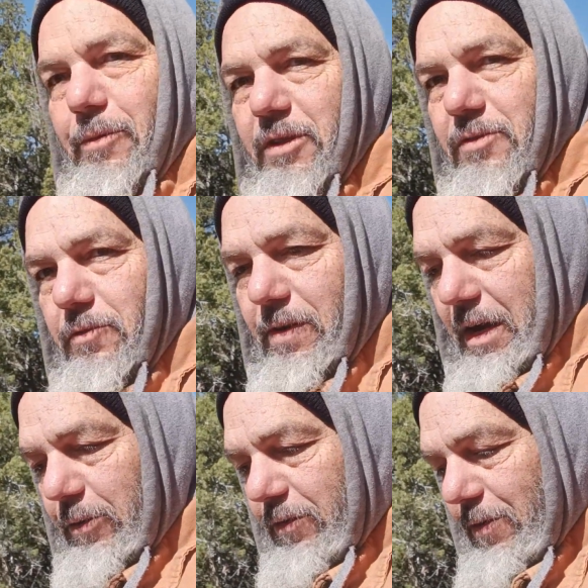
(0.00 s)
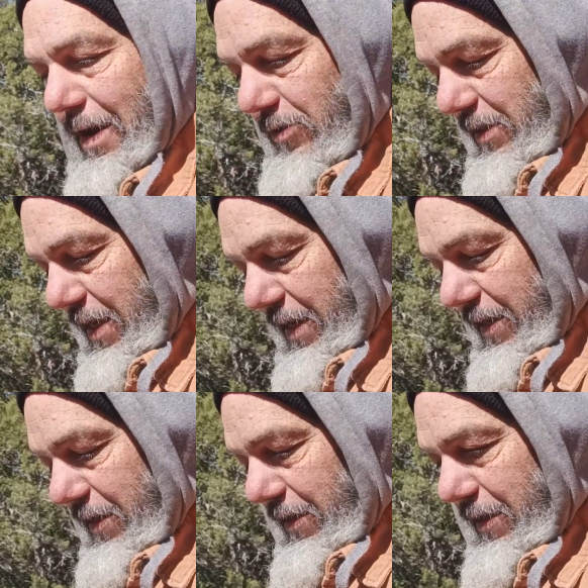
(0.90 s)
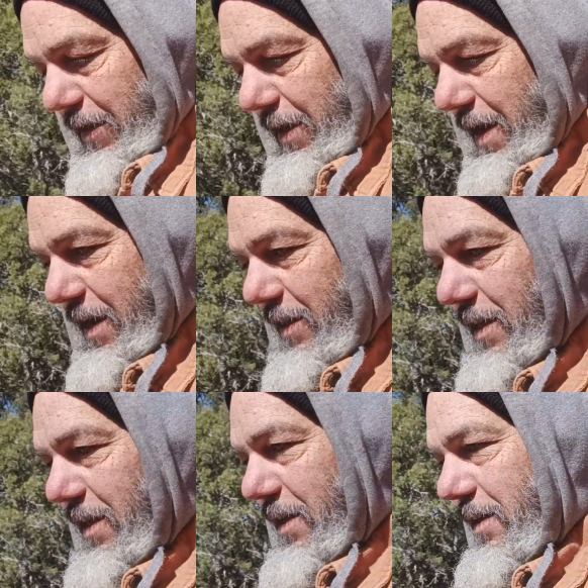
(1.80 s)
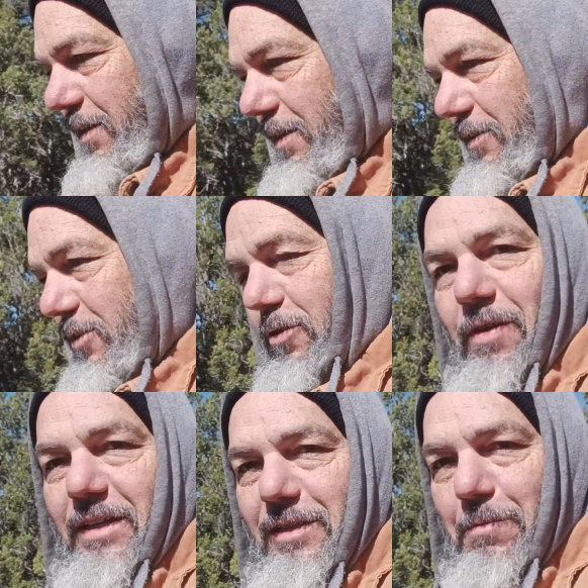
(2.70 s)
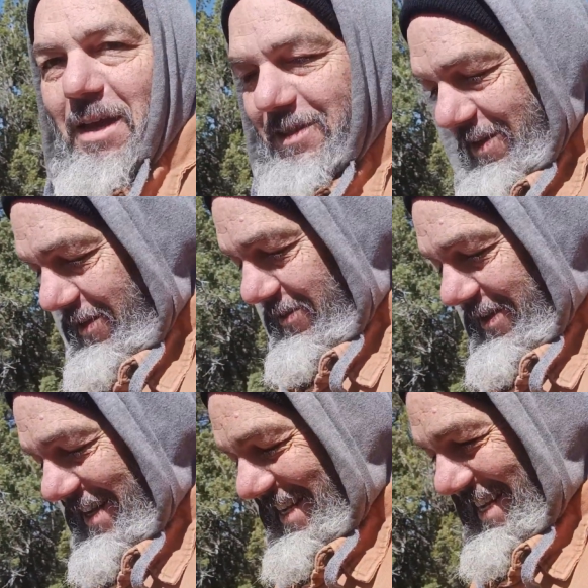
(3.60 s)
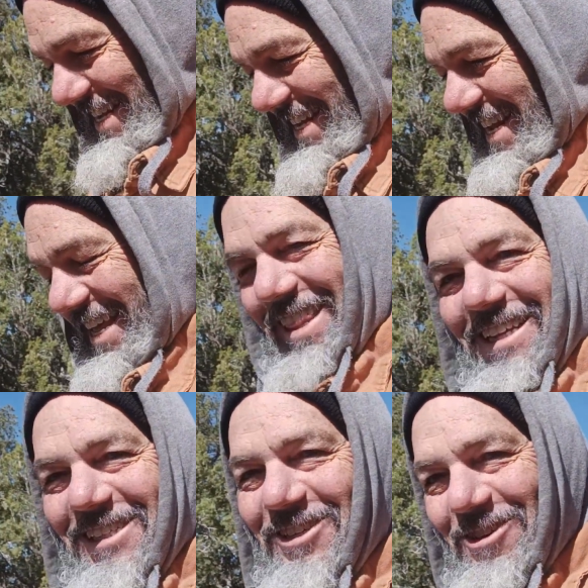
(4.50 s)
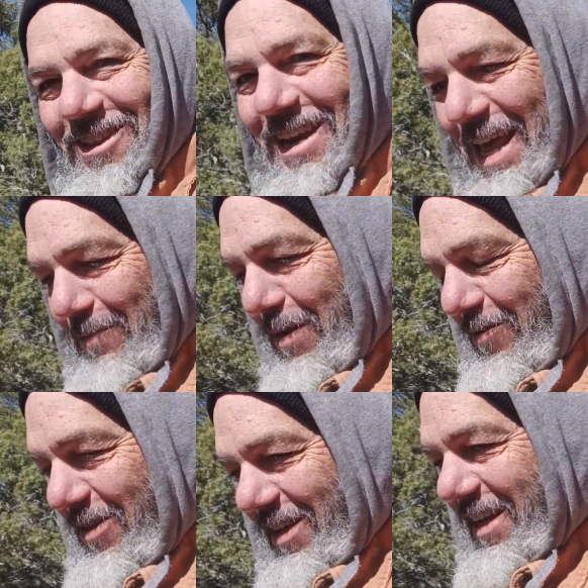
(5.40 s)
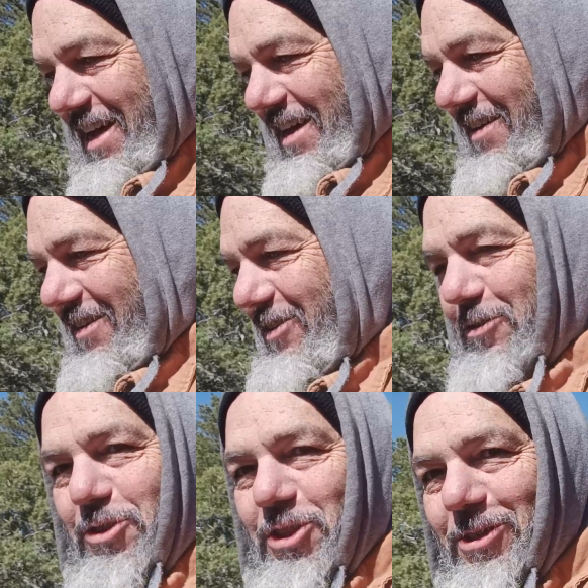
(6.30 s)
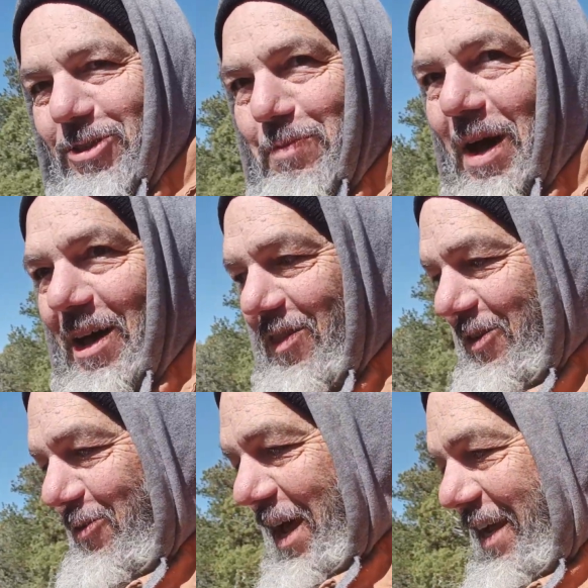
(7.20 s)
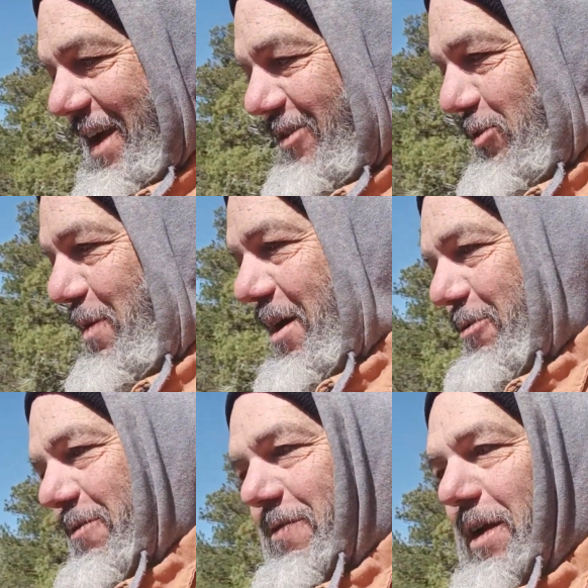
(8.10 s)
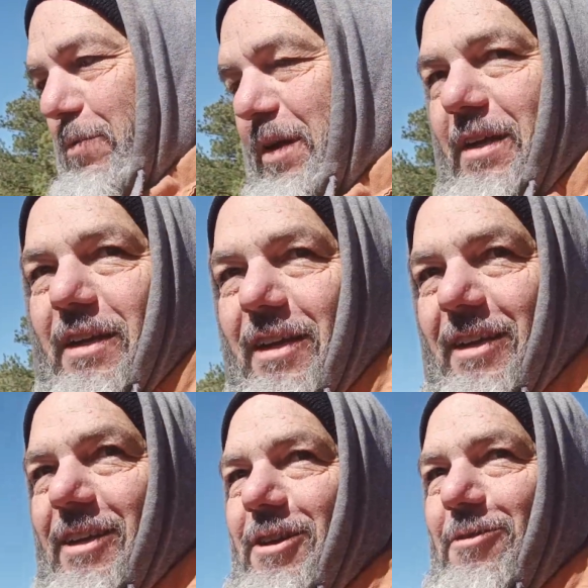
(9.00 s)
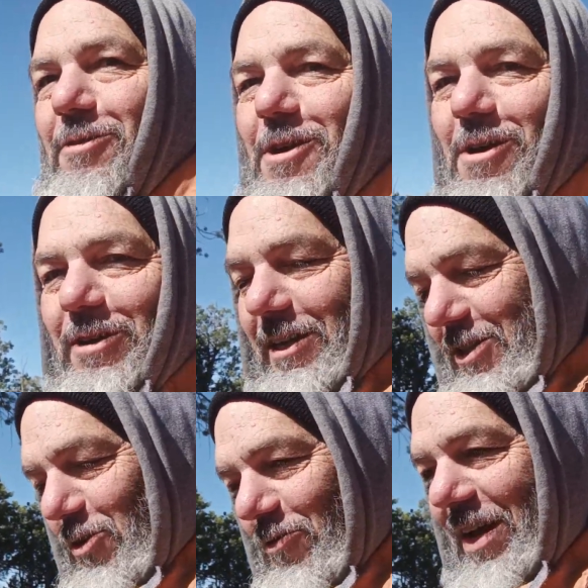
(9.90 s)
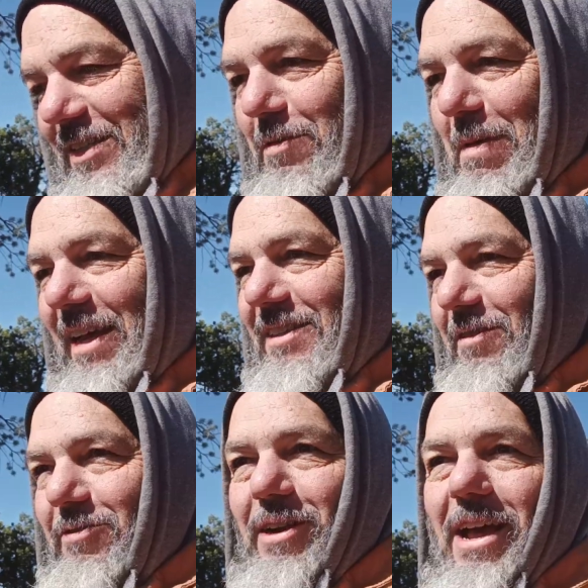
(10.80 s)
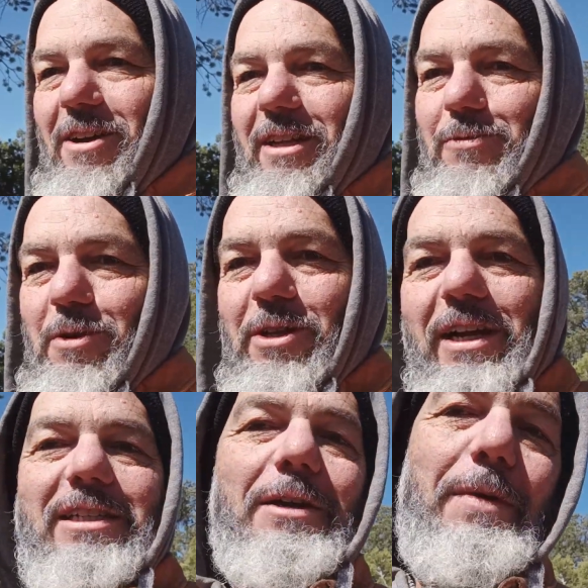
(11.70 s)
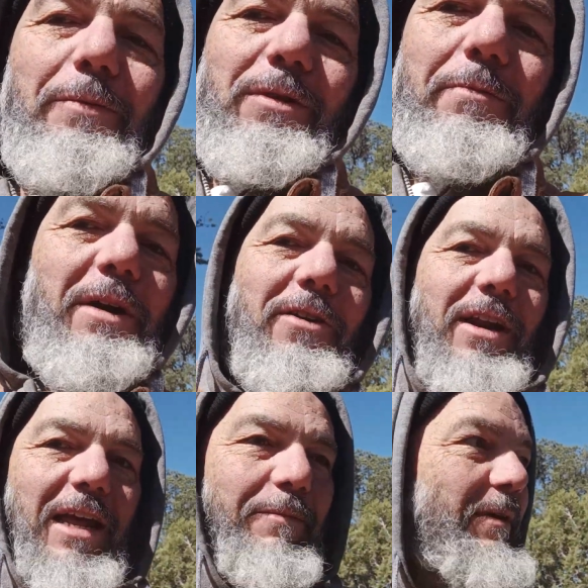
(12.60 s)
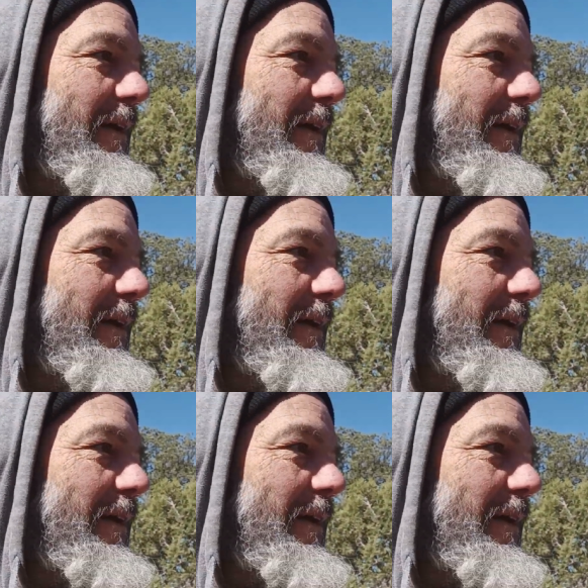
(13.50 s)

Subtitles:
we use for firewood for outside at the Cerveza Mesa. That's still the name of the new chill spot, the new hangout spot with the fire pit. We're calling it Cerveza Mesa for now, unless one of you guys come up with a better name.